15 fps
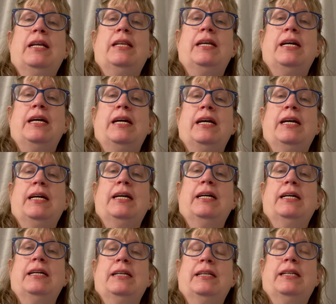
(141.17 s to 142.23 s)
the
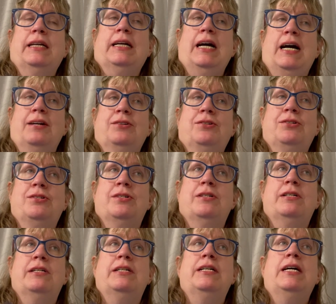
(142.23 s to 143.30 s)
the
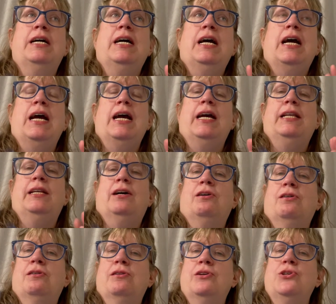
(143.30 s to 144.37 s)
custard and the
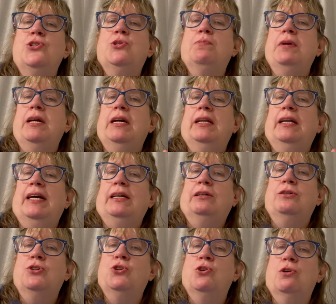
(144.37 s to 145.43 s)
orange being
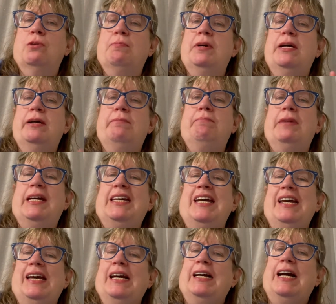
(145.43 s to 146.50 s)
like sorbet,
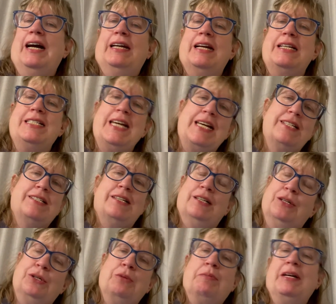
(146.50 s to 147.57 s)
making it kind of taste a
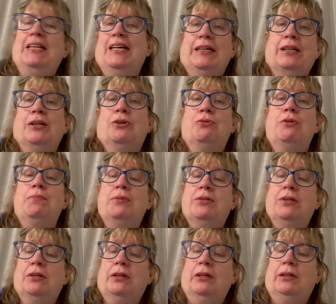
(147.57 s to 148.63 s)
little bit like a
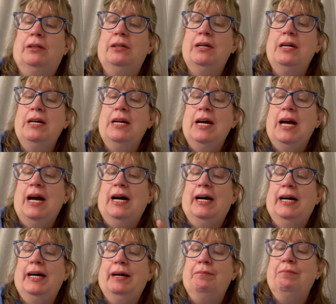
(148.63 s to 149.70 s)
creamsicle.
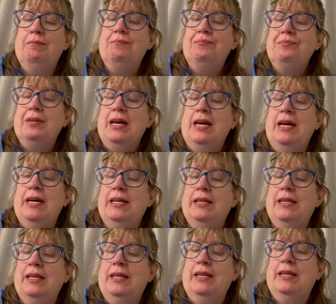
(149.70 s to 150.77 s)
Um,
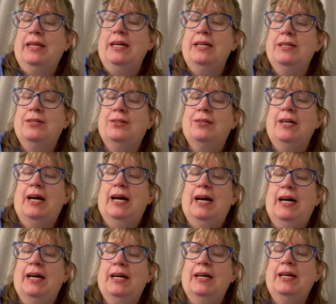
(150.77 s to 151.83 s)
and this,
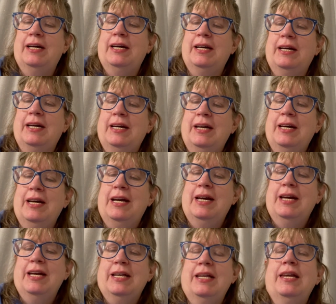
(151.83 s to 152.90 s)
uh,
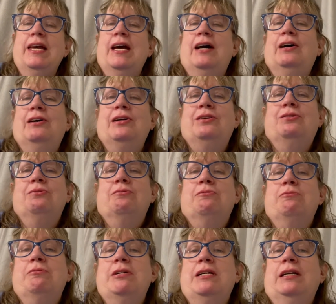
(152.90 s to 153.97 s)
you know, is
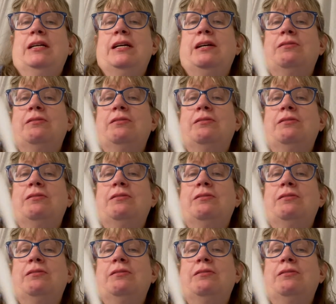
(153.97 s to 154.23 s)
really,